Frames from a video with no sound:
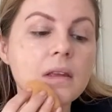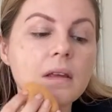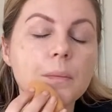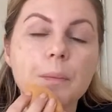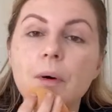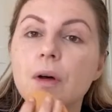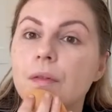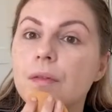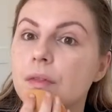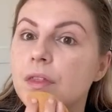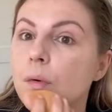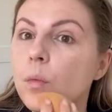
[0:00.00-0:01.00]
but
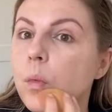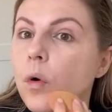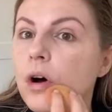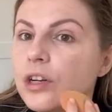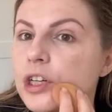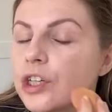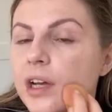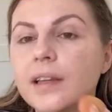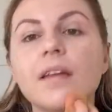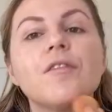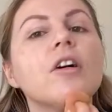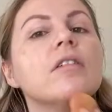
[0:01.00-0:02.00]
the one shade
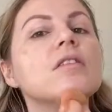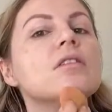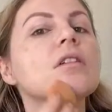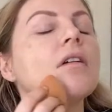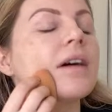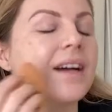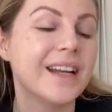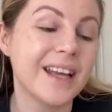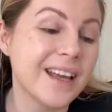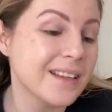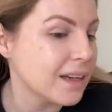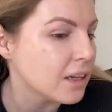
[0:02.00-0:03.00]
they've got in stock, and it
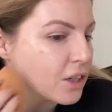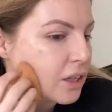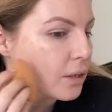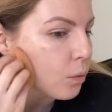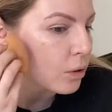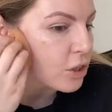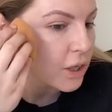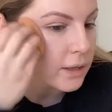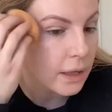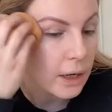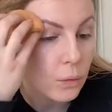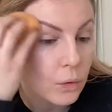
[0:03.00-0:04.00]
is actually the one shade
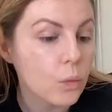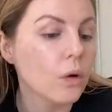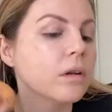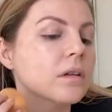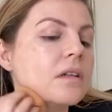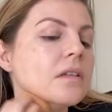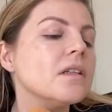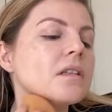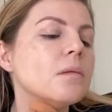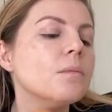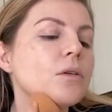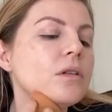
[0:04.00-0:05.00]
that I would want because it's
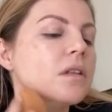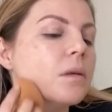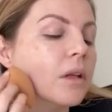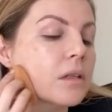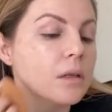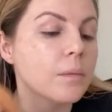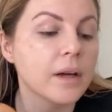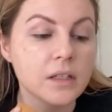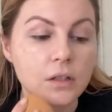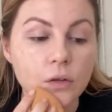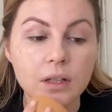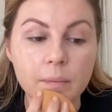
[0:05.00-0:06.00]
the most similar to my
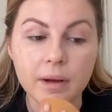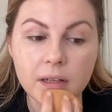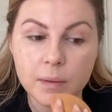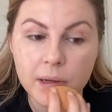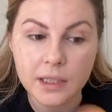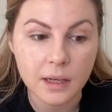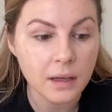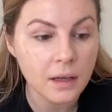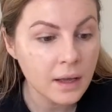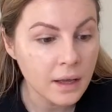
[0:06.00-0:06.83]
Dior Lip Maximizer,